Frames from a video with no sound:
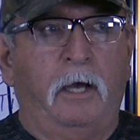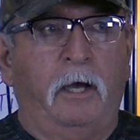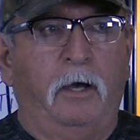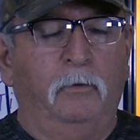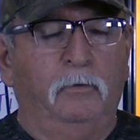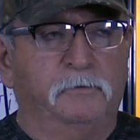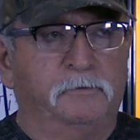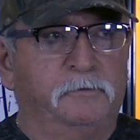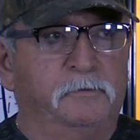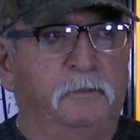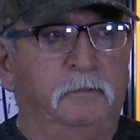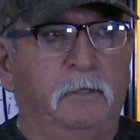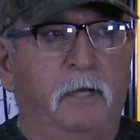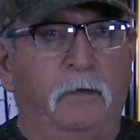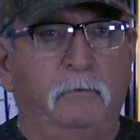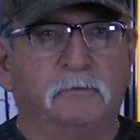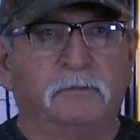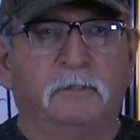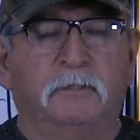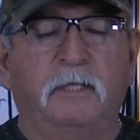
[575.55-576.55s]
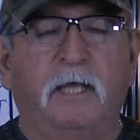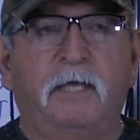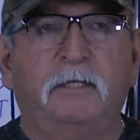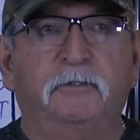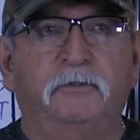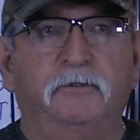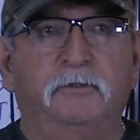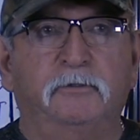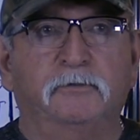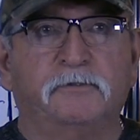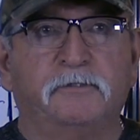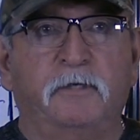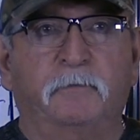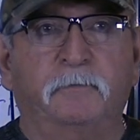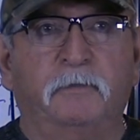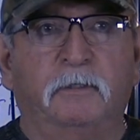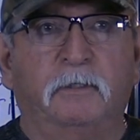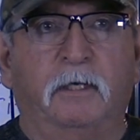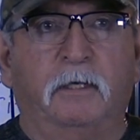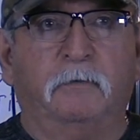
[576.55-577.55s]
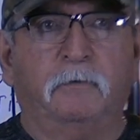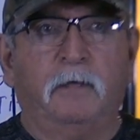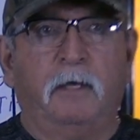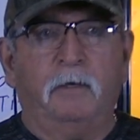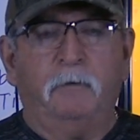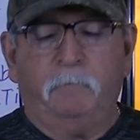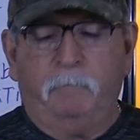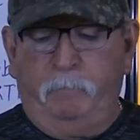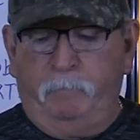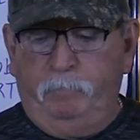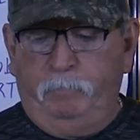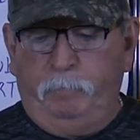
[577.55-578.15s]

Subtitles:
I was glad to do something like that.